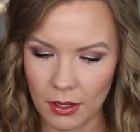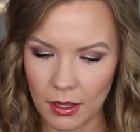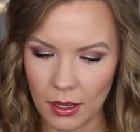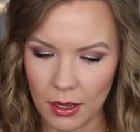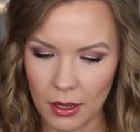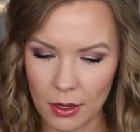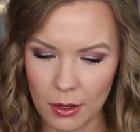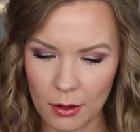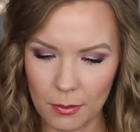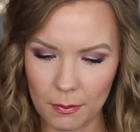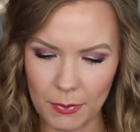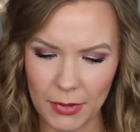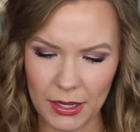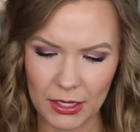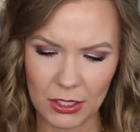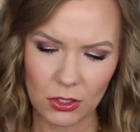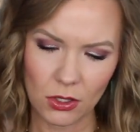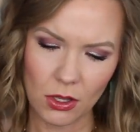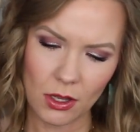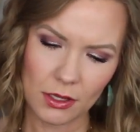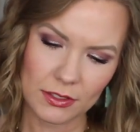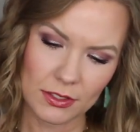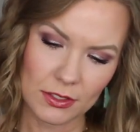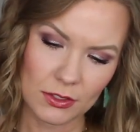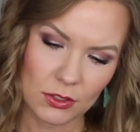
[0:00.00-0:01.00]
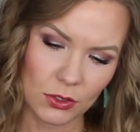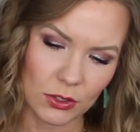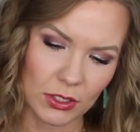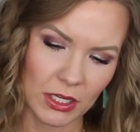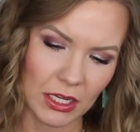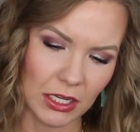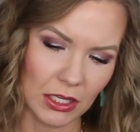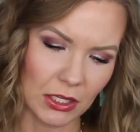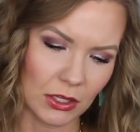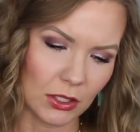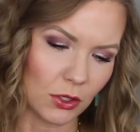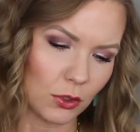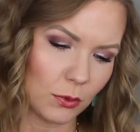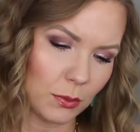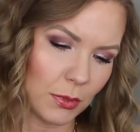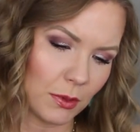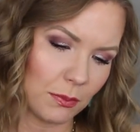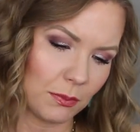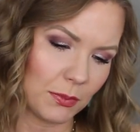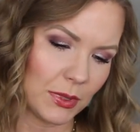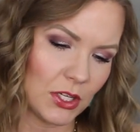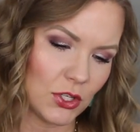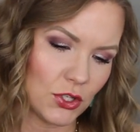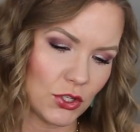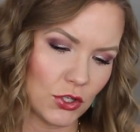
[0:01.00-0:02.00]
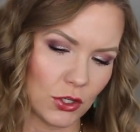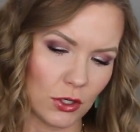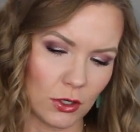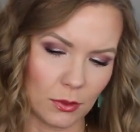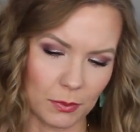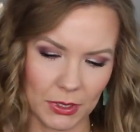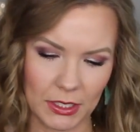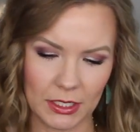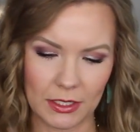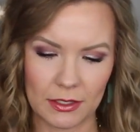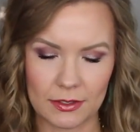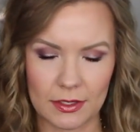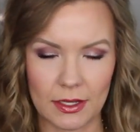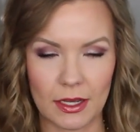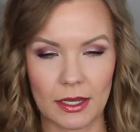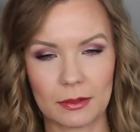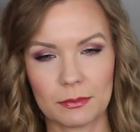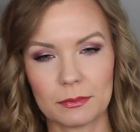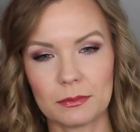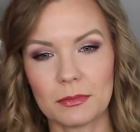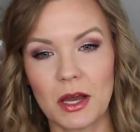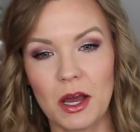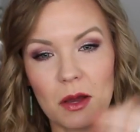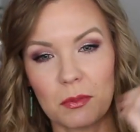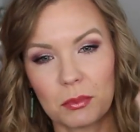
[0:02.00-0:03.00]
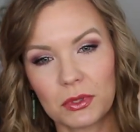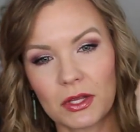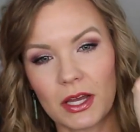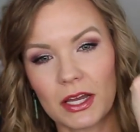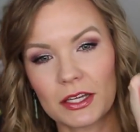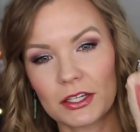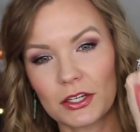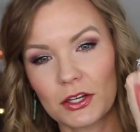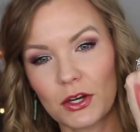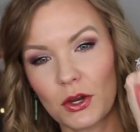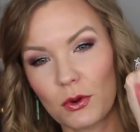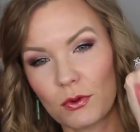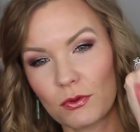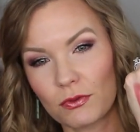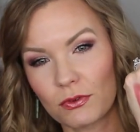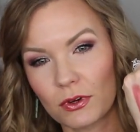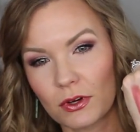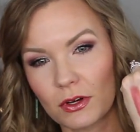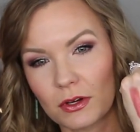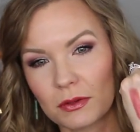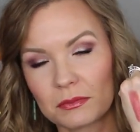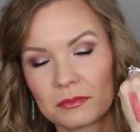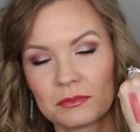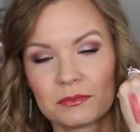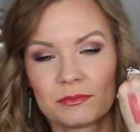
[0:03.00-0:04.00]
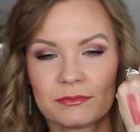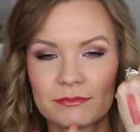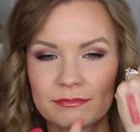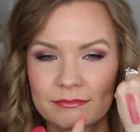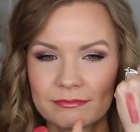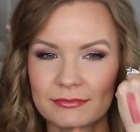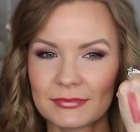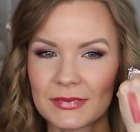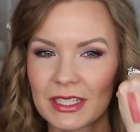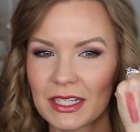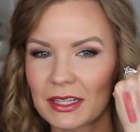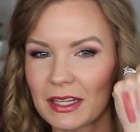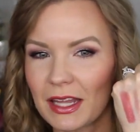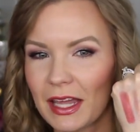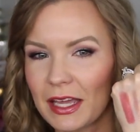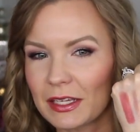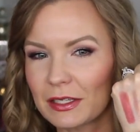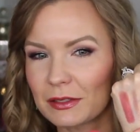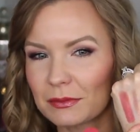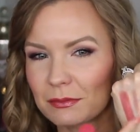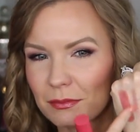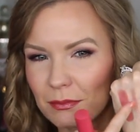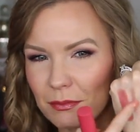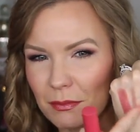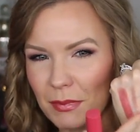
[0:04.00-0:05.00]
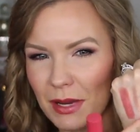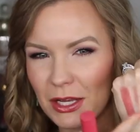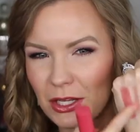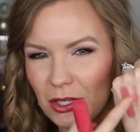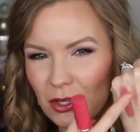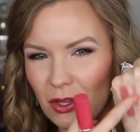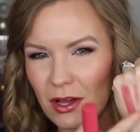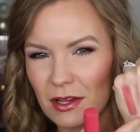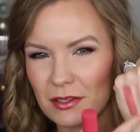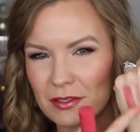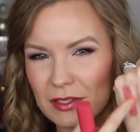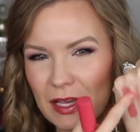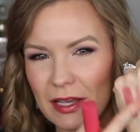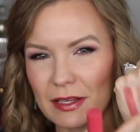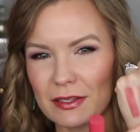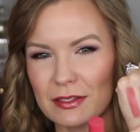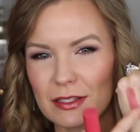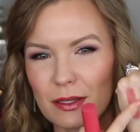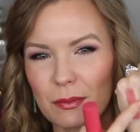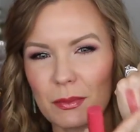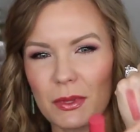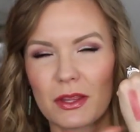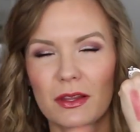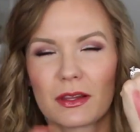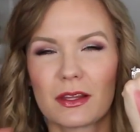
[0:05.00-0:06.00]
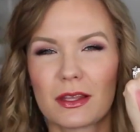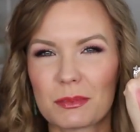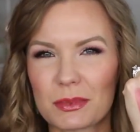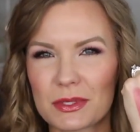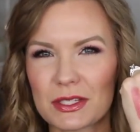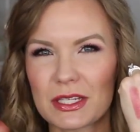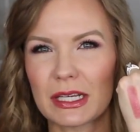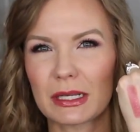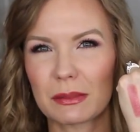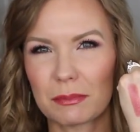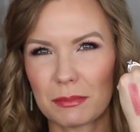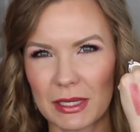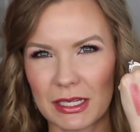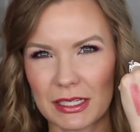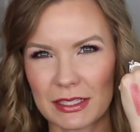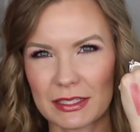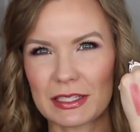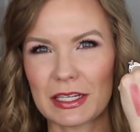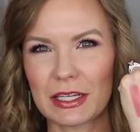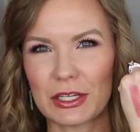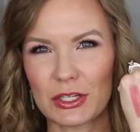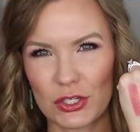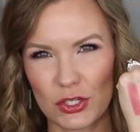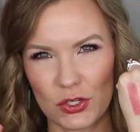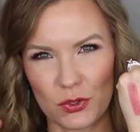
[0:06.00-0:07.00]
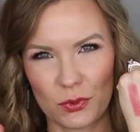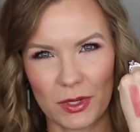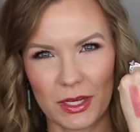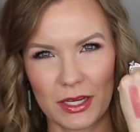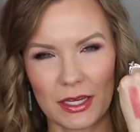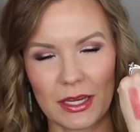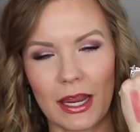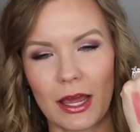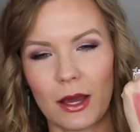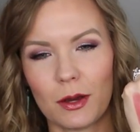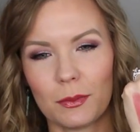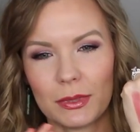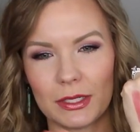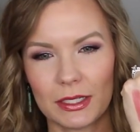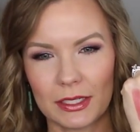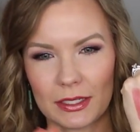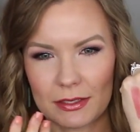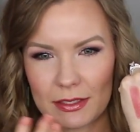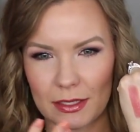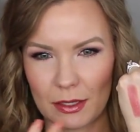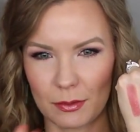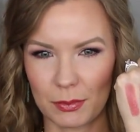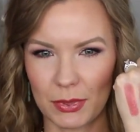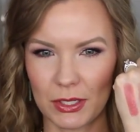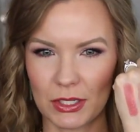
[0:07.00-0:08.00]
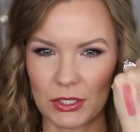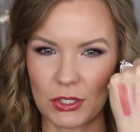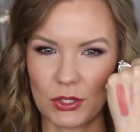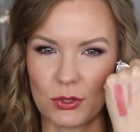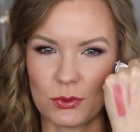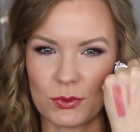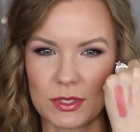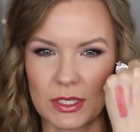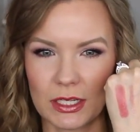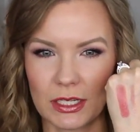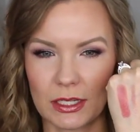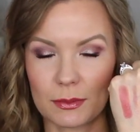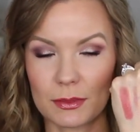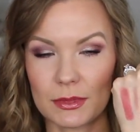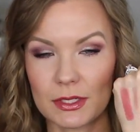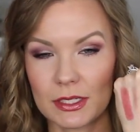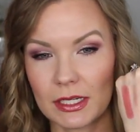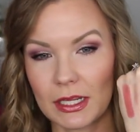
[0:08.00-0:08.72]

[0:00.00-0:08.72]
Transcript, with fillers: Um, my gloss is looking a little bit peachier because I applied it over, like my gloss has some of the lipstick mixed into it now because I've been using them